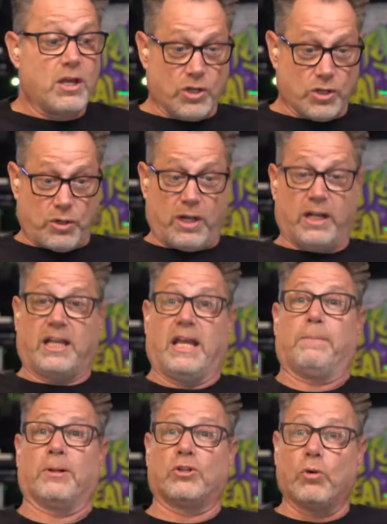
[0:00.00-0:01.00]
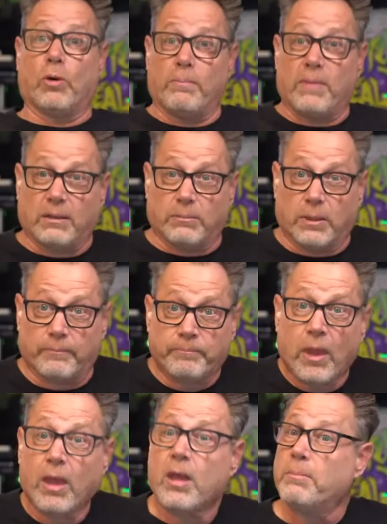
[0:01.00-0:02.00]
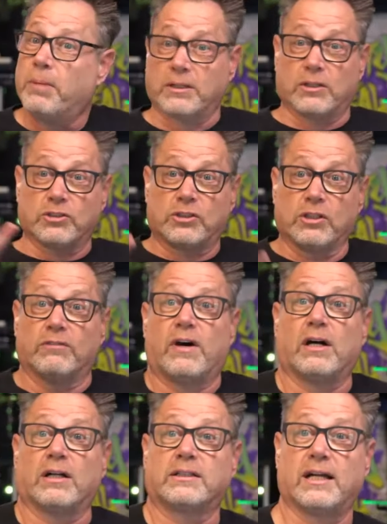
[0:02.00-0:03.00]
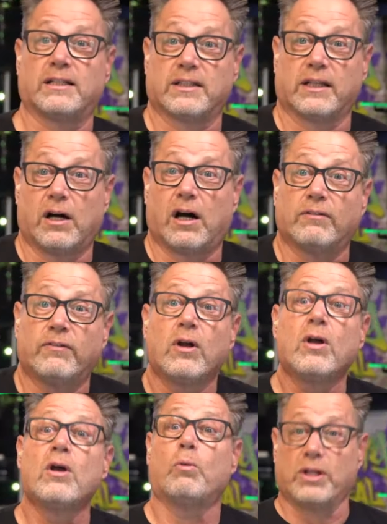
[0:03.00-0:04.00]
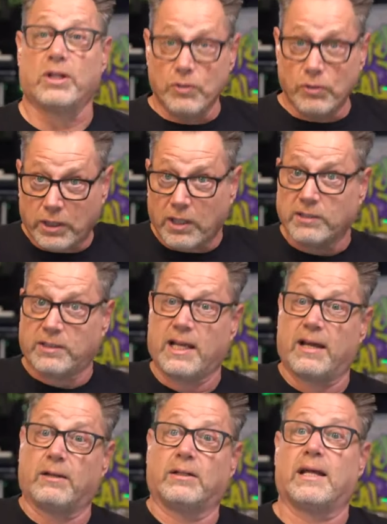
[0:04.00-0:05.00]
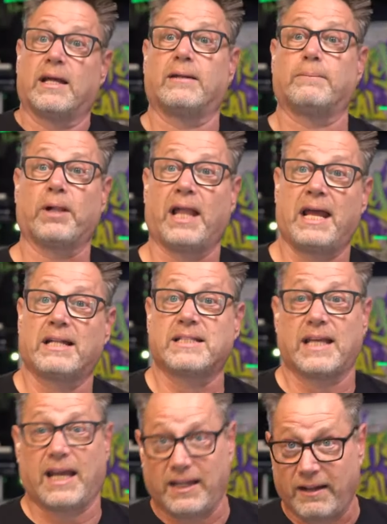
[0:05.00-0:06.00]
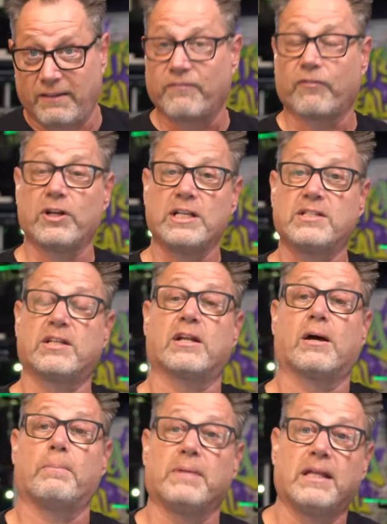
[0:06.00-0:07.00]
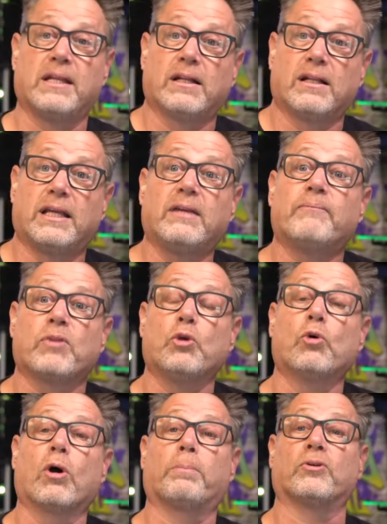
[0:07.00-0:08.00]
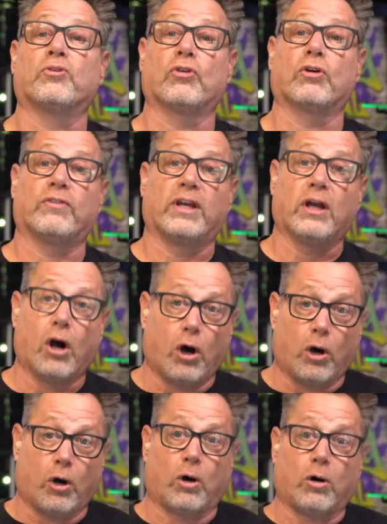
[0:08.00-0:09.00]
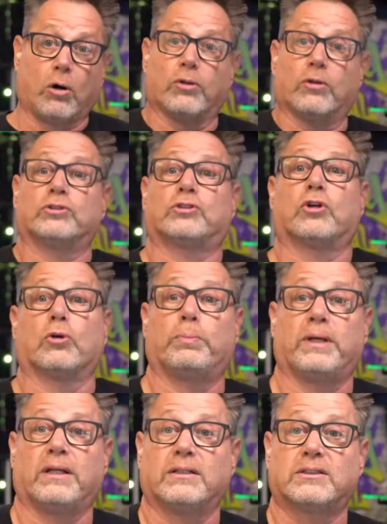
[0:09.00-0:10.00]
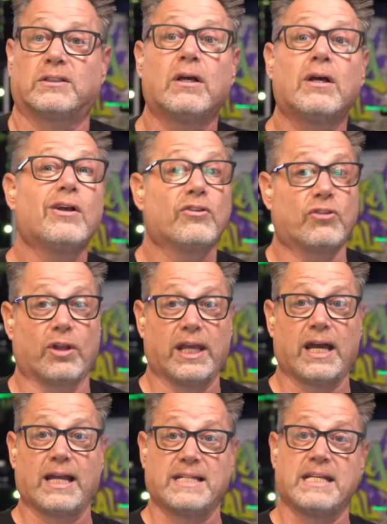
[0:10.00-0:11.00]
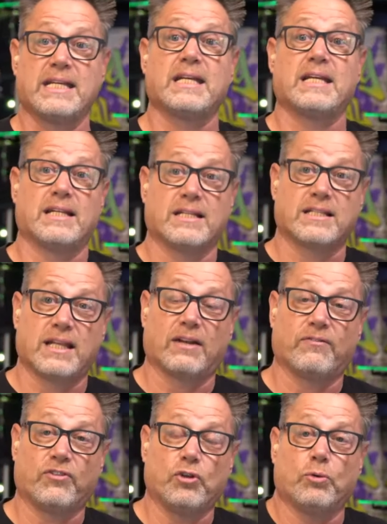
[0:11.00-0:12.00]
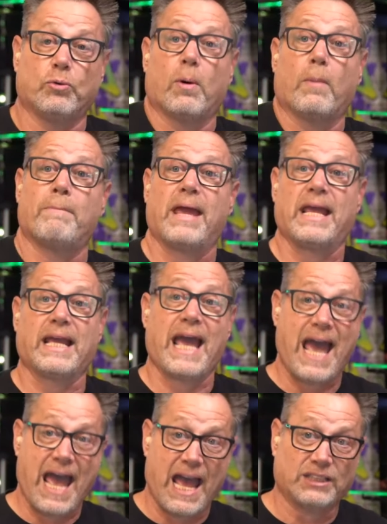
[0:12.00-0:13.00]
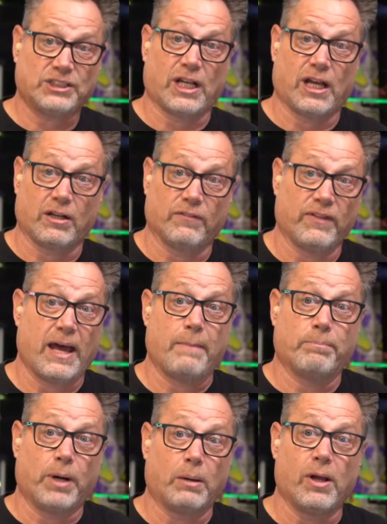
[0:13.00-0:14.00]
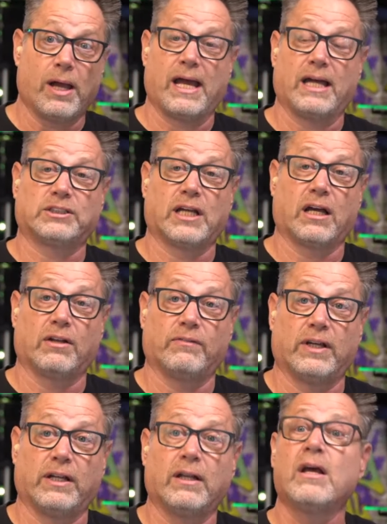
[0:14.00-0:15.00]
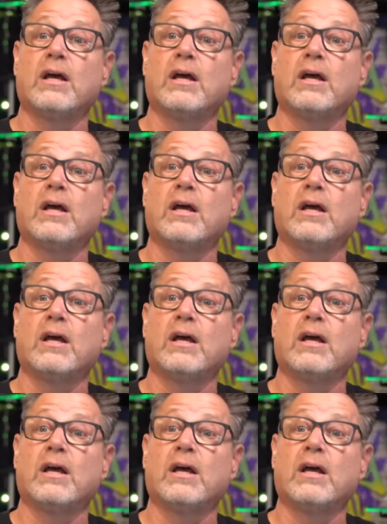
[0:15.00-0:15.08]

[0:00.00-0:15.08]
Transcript: You're trying to keep it to a minimum, but they're still volatilizing off. When you cut that plant and then freeze it immediately, you are preserving all those terpenes. So the idea is then if you make hash out of that, bubble hash out of it,